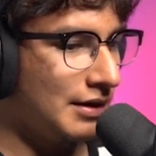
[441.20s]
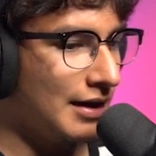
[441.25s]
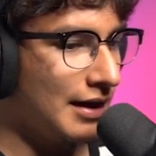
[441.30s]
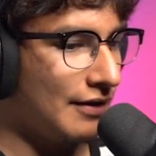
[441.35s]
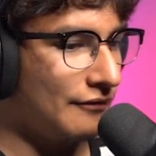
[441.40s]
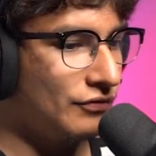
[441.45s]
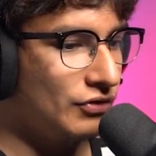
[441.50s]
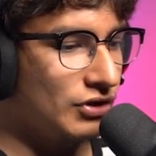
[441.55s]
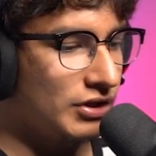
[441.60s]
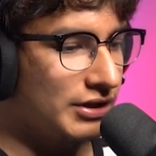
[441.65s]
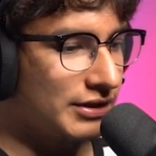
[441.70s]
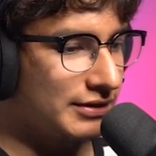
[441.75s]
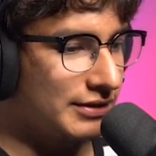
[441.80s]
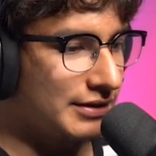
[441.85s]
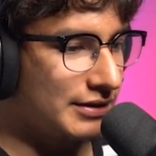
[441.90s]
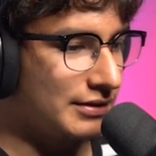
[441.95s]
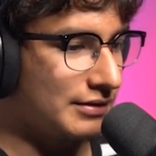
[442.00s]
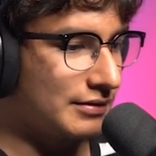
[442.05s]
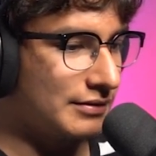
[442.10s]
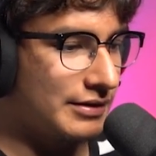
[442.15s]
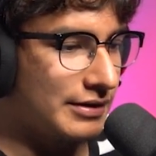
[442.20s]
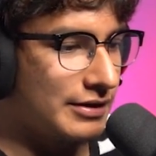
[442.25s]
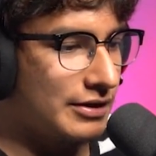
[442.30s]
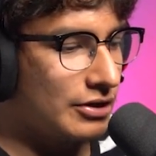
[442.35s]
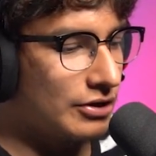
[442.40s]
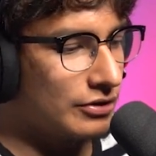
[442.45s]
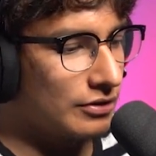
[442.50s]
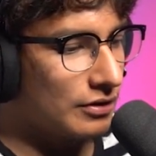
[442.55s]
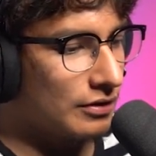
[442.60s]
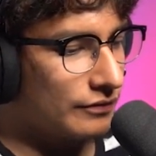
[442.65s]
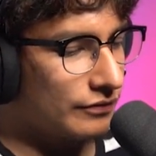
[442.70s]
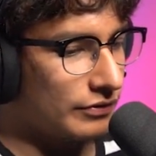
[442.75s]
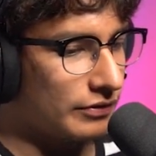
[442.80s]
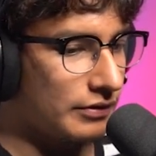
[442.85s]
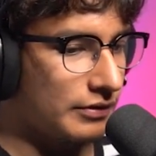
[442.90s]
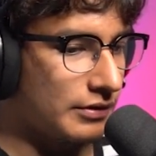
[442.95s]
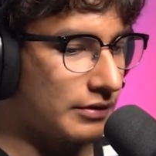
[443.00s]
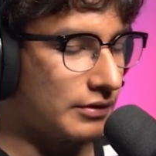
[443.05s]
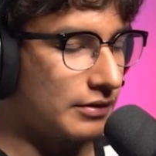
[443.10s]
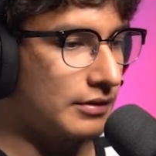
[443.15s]
I feel like they they cut off
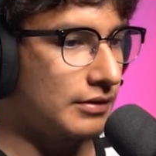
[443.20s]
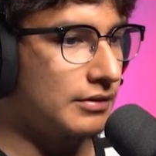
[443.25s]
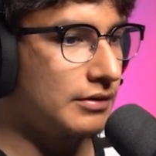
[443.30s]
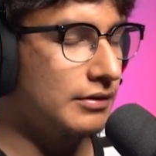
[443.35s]
the